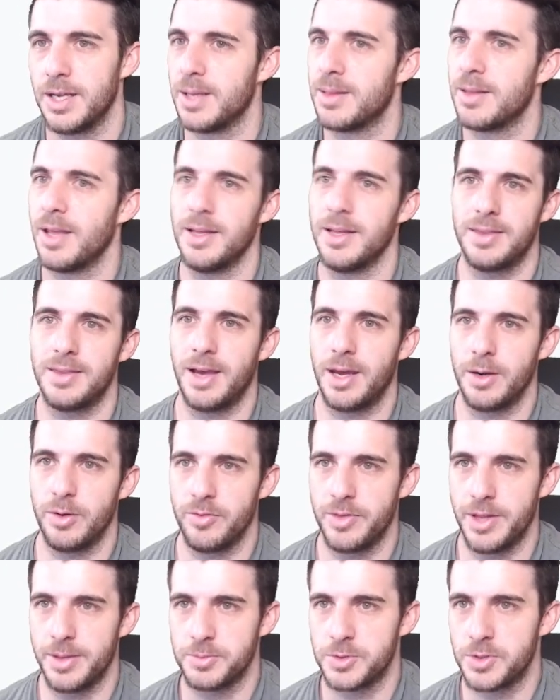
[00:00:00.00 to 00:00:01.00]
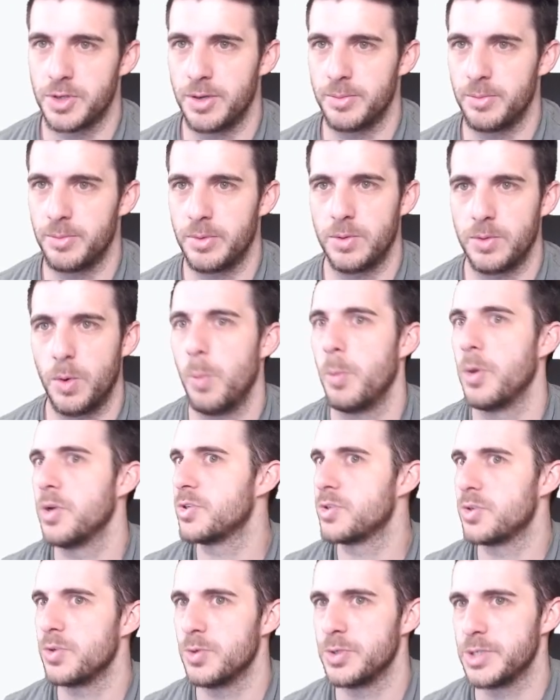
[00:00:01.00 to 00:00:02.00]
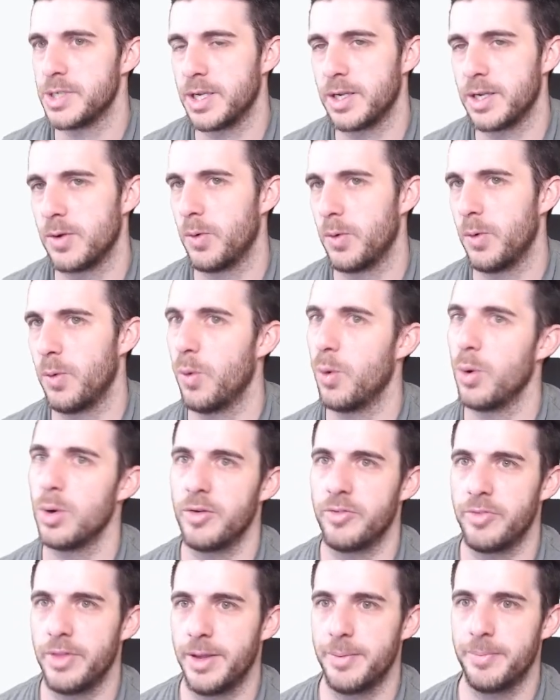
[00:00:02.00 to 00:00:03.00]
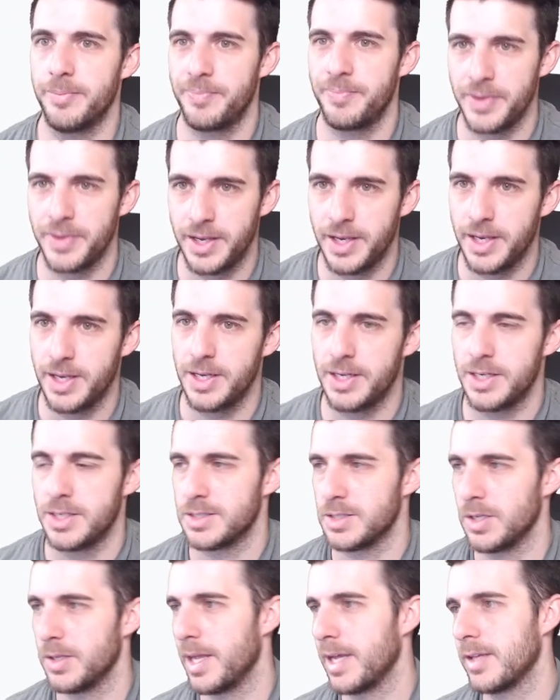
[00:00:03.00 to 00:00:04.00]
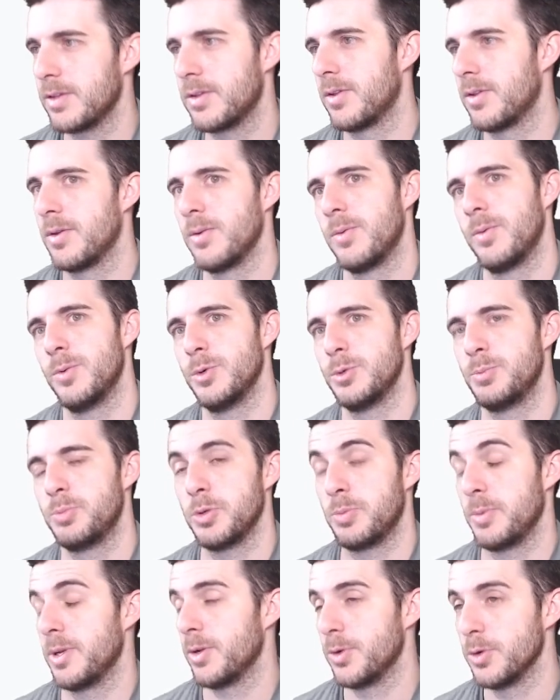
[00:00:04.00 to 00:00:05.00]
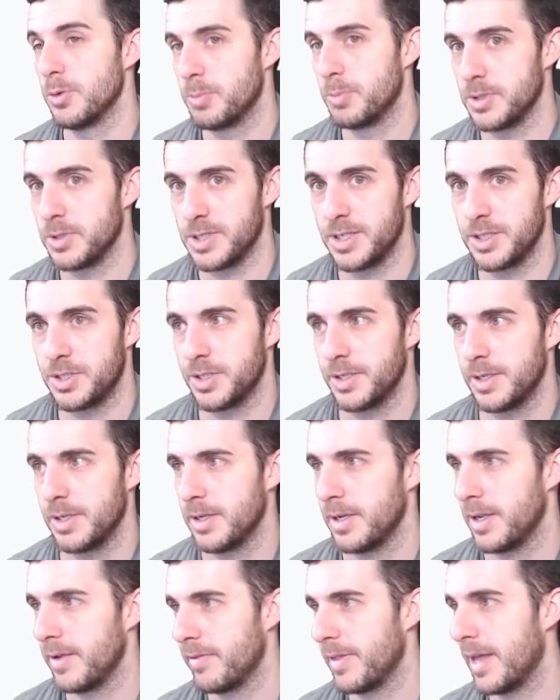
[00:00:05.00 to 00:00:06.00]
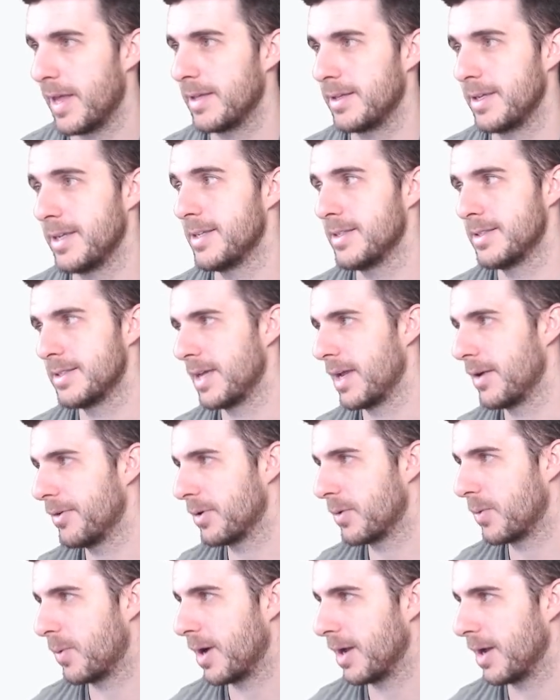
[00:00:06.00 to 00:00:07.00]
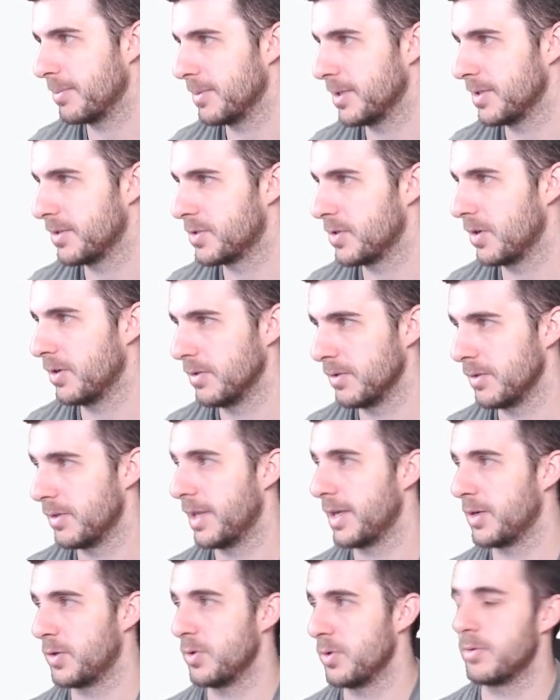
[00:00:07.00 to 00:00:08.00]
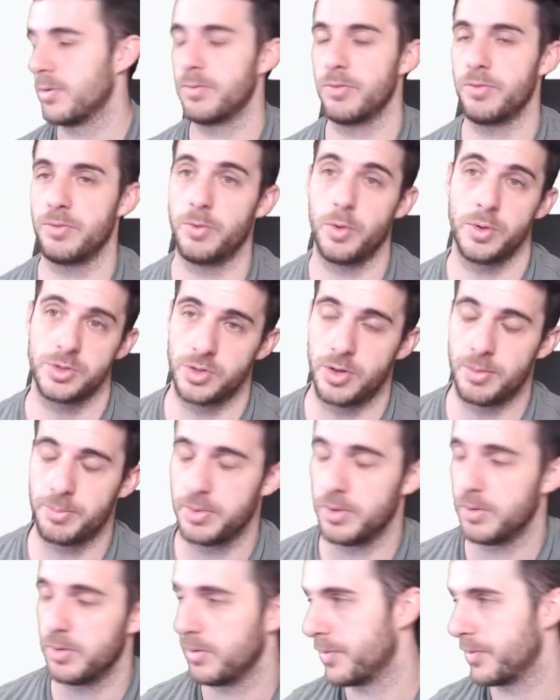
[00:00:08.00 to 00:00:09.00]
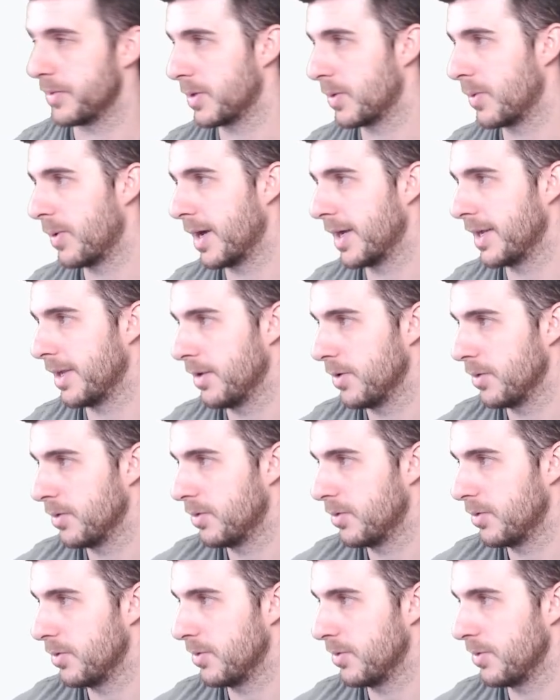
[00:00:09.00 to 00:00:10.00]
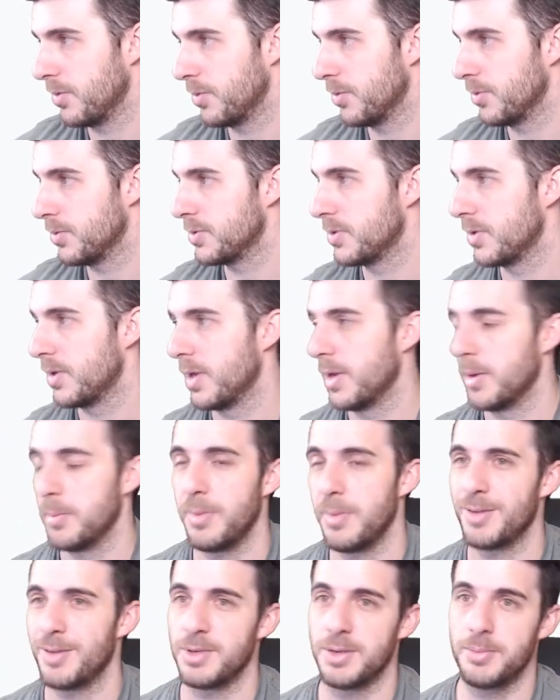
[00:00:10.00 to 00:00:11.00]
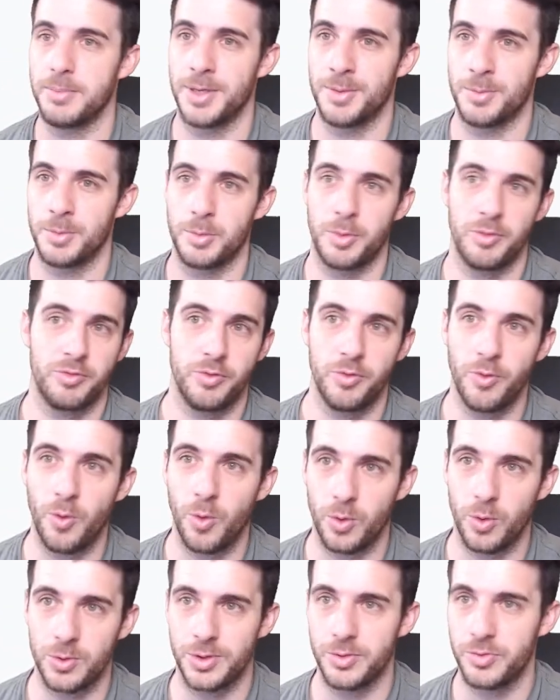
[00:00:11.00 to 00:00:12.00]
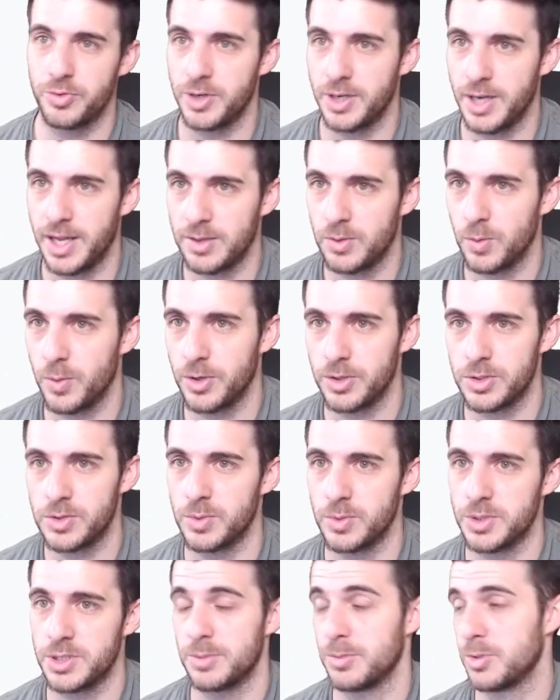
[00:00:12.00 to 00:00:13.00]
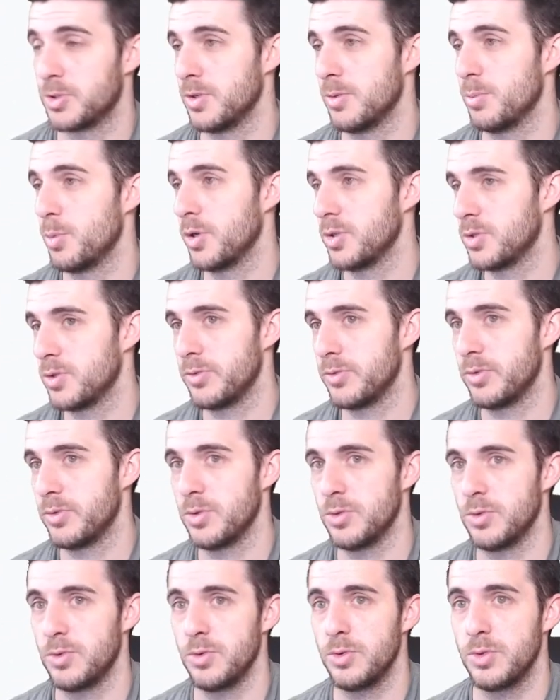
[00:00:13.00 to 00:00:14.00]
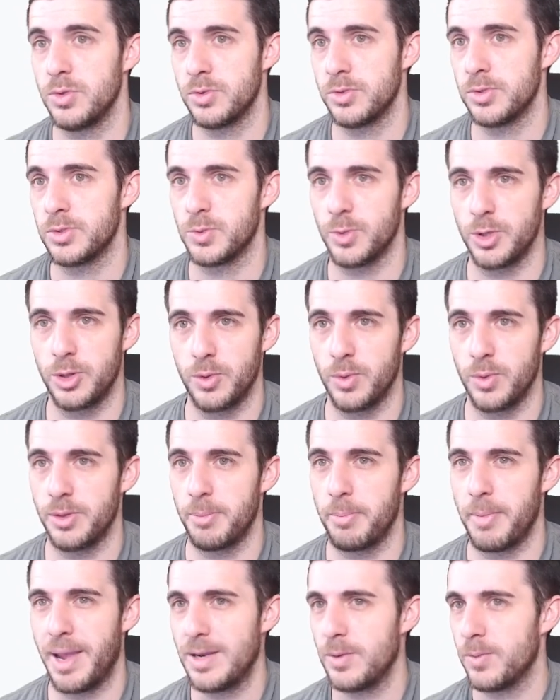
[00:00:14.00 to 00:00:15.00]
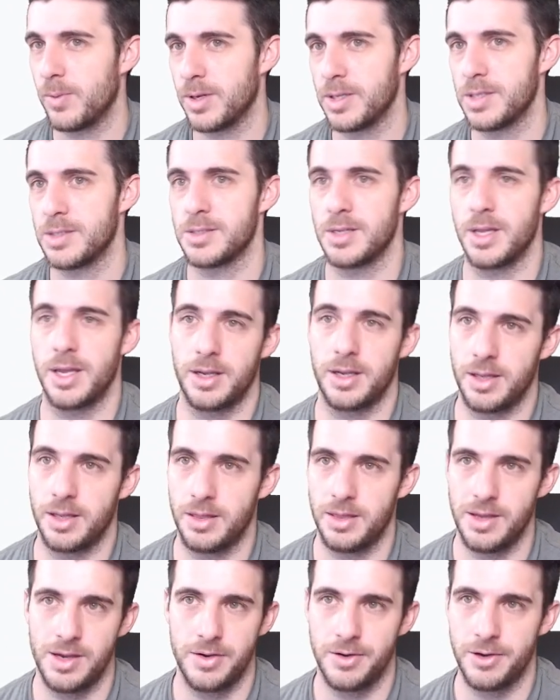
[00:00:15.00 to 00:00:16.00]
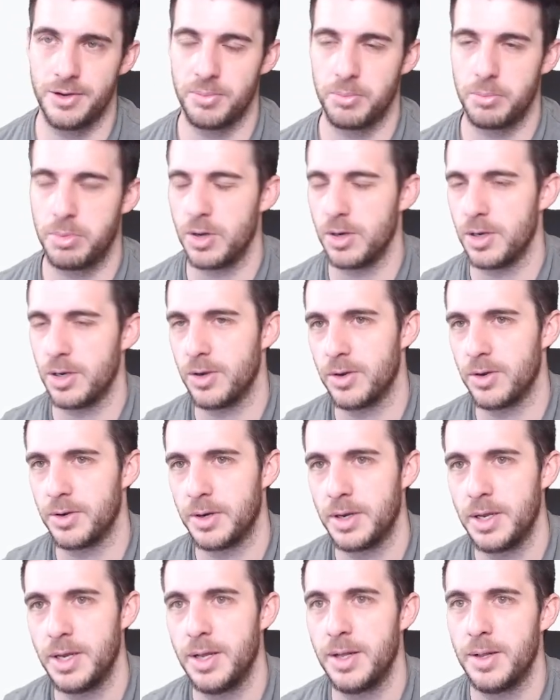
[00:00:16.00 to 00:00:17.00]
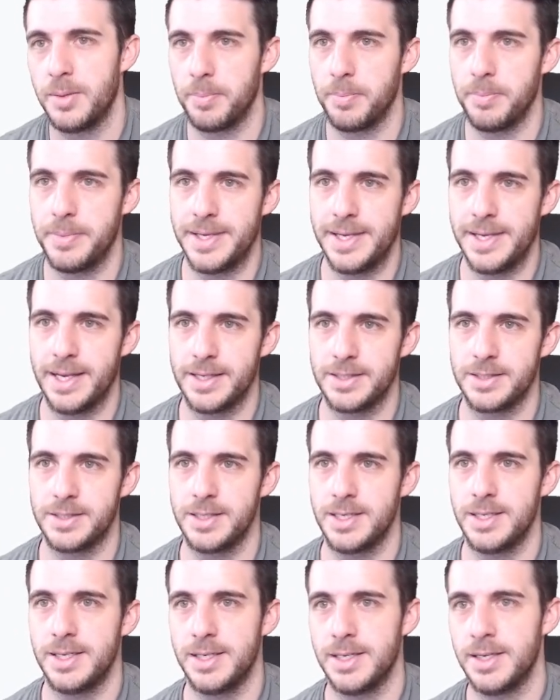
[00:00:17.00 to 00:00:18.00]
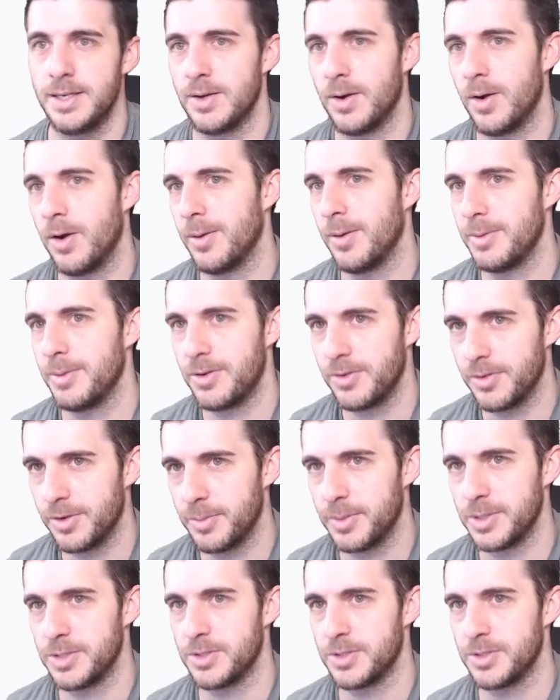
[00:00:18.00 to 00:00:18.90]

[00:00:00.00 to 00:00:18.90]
a ton of them. So I'm almost using all of them. So that would put me in a good position if that is a requirement. So they could, for example, require you to use maybe a minimum of 4 different networks, which I'm sure most of you do use, with all the main ones like Ethereum, Polygon, BSC, Arbitrum, and